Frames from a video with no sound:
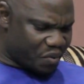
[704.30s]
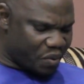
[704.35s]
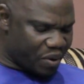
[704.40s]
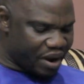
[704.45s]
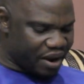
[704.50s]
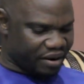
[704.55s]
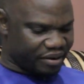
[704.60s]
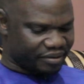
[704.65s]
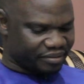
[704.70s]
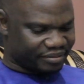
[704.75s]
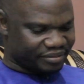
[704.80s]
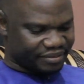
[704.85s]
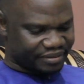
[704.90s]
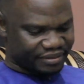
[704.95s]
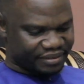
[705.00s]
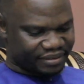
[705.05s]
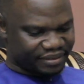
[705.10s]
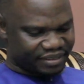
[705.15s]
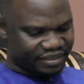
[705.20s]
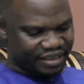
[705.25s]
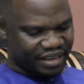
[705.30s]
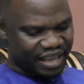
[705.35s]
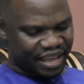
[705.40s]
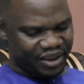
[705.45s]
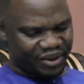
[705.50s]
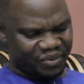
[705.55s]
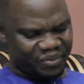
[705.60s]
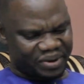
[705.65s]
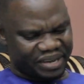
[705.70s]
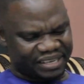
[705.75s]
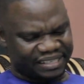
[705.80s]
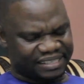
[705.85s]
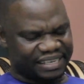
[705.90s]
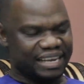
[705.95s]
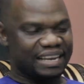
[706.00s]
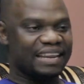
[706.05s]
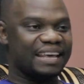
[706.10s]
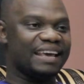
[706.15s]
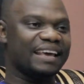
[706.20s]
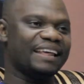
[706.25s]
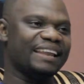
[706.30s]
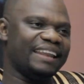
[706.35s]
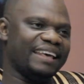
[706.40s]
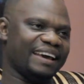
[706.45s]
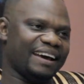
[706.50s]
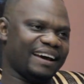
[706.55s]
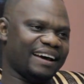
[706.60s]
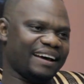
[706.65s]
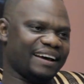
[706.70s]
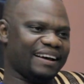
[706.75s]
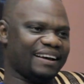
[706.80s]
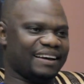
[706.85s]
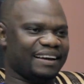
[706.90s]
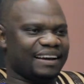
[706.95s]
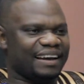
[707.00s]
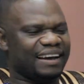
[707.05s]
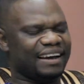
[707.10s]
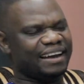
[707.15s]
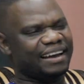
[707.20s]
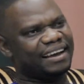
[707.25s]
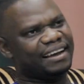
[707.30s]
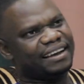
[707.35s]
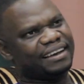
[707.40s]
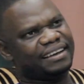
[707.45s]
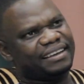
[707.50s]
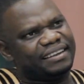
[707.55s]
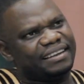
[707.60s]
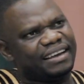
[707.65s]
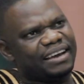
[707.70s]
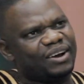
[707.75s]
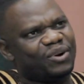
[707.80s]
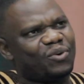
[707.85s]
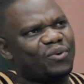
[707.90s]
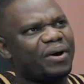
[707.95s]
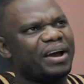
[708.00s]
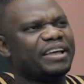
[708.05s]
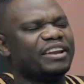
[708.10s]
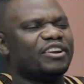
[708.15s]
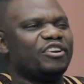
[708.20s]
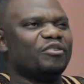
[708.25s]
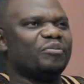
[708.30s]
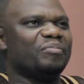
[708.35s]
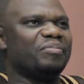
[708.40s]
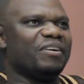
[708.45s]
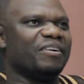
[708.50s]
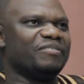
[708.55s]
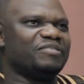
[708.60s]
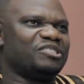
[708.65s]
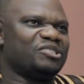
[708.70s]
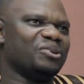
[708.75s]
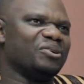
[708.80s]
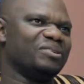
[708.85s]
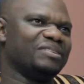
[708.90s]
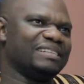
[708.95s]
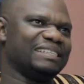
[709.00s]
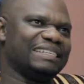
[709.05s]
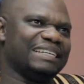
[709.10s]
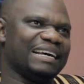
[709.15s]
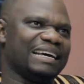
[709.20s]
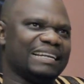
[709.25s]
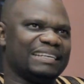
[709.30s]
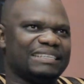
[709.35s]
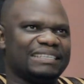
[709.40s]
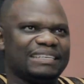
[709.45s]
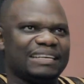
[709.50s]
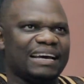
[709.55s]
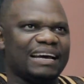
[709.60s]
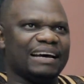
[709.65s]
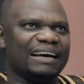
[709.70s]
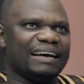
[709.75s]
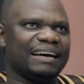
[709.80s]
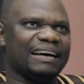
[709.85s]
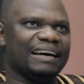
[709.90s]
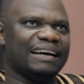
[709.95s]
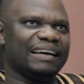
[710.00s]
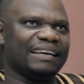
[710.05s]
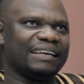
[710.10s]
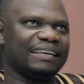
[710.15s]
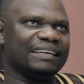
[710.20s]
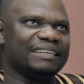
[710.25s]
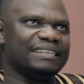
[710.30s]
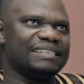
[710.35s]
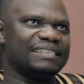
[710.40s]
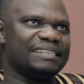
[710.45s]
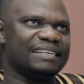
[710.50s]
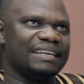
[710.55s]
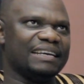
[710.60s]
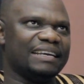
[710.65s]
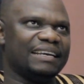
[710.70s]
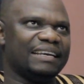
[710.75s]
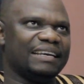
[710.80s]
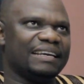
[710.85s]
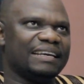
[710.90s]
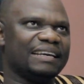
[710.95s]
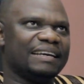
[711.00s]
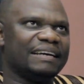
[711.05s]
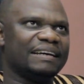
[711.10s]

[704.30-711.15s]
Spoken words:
Well, like we said earlier, there are quite a number of songs that I can say